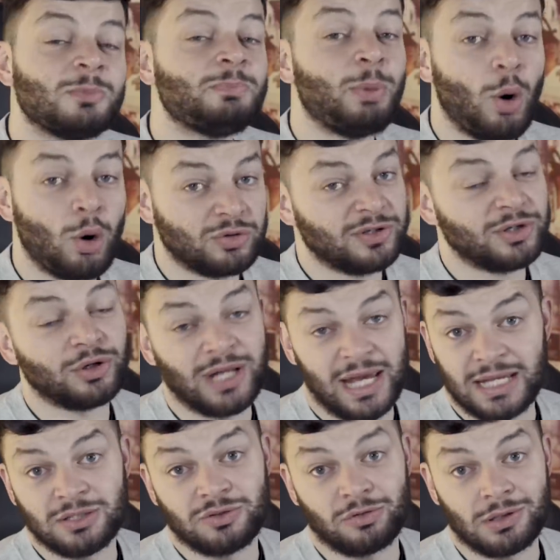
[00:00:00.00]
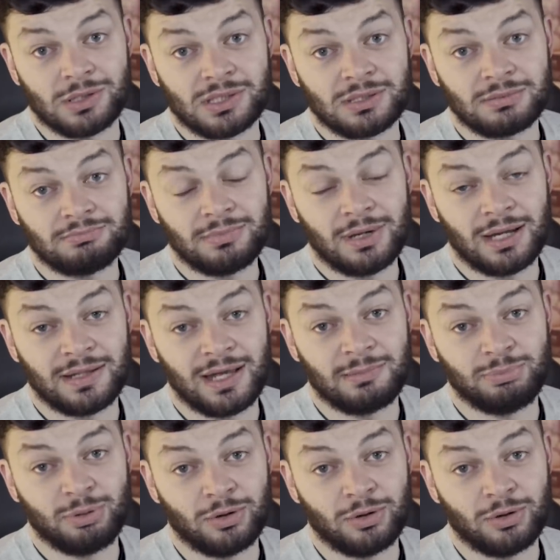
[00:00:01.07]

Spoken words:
you're bordering on hindrance at that